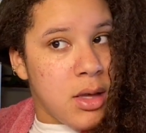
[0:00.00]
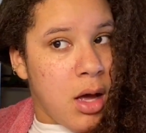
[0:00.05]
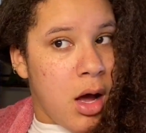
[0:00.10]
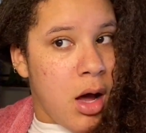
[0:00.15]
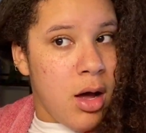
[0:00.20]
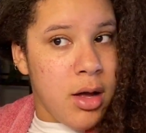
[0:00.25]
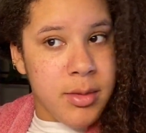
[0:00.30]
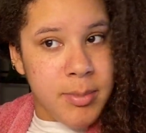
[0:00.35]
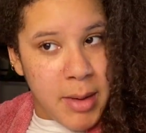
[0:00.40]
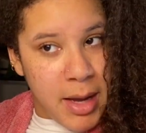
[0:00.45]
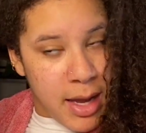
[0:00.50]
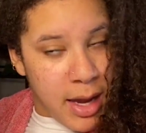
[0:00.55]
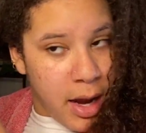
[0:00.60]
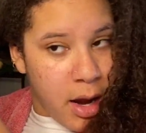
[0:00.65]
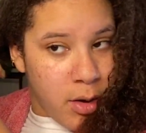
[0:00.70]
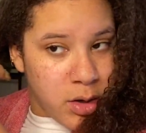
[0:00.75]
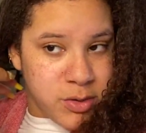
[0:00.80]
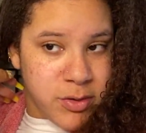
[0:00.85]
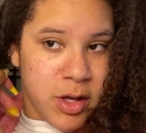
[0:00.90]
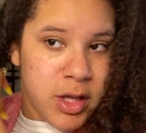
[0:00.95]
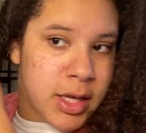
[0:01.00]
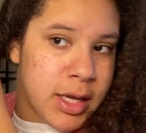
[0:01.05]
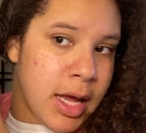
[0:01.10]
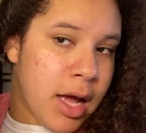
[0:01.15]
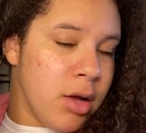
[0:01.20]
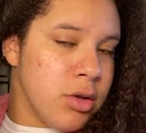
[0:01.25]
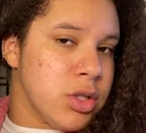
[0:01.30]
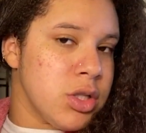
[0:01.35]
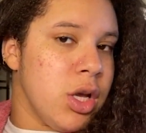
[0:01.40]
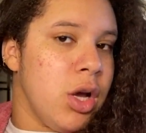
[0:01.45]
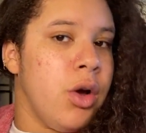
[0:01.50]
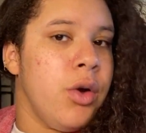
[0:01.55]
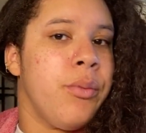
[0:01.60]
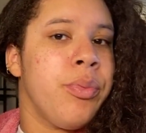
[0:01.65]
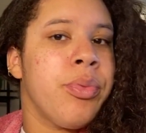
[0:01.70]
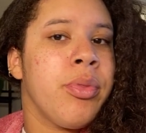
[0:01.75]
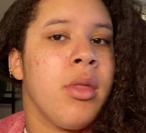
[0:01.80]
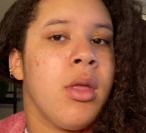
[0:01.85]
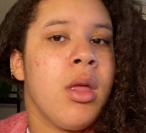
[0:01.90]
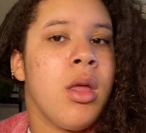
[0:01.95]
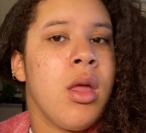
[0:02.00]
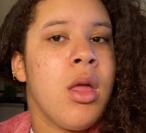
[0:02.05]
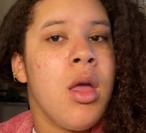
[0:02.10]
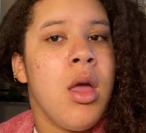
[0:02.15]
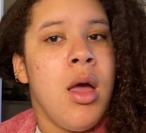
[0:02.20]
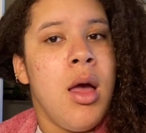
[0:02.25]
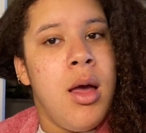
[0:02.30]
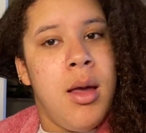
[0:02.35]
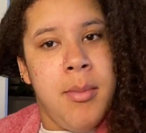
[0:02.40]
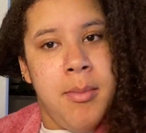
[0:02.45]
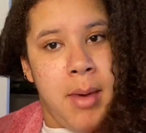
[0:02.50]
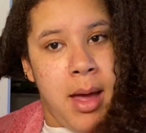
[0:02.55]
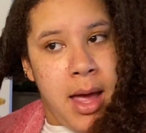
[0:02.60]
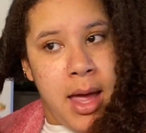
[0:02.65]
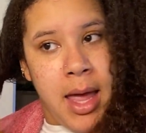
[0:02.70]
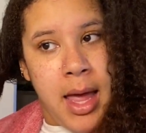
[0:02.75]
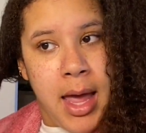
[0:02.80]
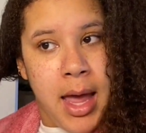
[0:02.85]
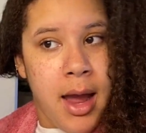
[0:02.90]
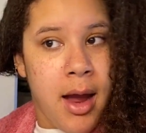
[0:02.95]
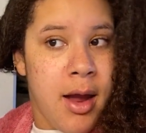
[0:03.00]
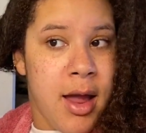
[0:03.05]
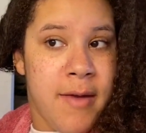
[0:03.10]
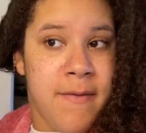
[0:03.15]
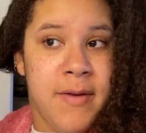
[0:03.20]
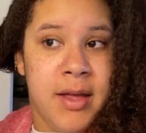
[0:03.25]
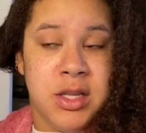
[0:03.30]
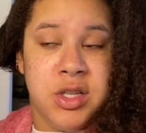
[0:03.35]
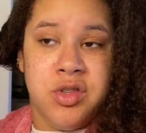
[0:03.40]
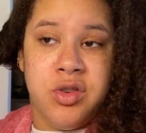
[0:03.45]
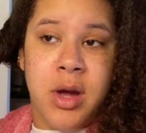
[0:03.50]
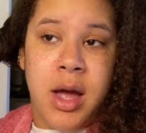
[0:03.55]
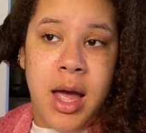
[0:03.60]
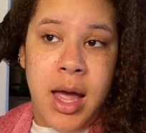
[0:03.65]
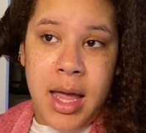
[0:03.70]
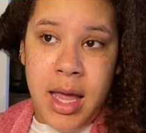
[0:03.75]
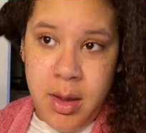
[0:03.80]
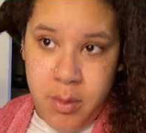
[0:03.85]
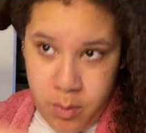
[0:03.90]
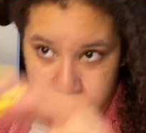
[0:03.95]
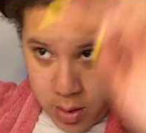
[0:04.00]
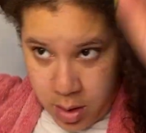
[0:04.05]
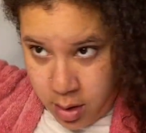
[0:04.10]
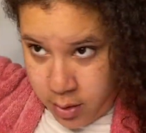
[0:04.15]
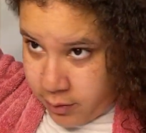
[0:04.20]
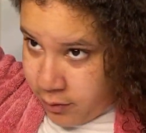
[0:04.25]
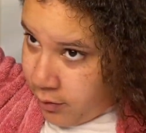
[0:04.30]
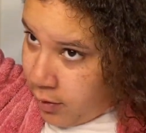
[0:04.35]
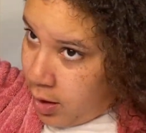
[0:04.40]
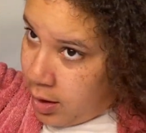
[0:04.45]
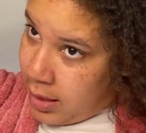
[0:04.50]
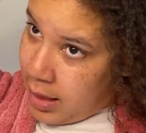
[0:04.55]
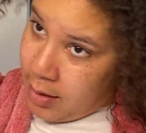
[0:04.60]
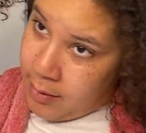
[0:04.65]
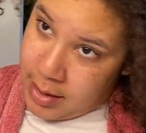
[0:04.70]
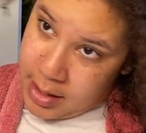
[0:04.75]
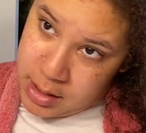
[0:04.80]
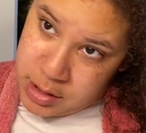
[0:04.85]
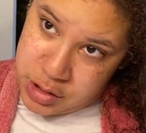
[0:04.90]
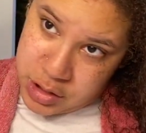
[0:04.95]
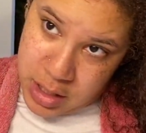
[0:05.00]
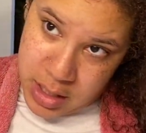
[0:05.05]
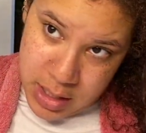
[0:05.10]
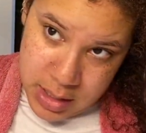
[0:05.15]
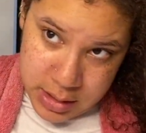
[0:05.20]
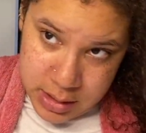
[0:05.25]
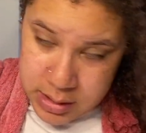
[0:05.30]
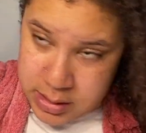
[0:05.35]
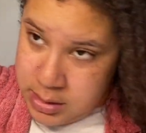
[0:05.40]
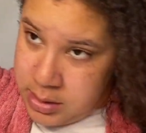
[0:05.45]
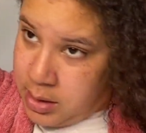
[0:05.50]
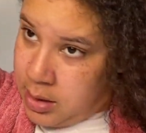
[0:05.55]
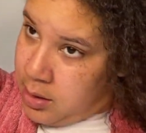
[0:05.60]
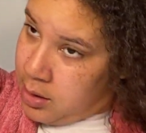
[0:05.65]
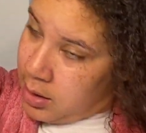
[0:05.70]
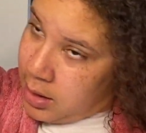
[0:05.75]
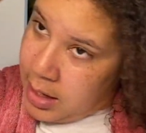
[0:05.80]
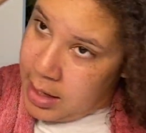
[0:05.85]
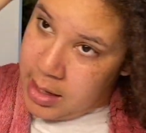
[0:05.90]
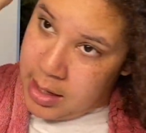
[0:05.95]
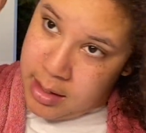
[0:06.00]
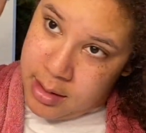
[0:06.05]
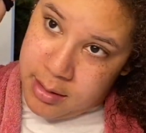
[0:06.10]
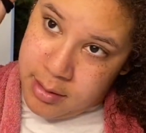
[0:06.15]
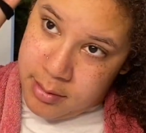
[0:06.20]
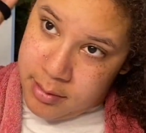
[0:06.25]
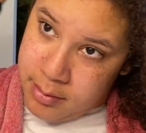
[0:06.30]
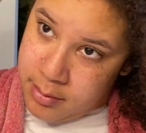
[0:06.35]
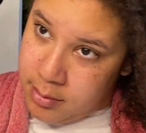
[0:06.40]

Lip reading: All of my hair was falling out. So my hair, if it's dry, it will fall out in chunks and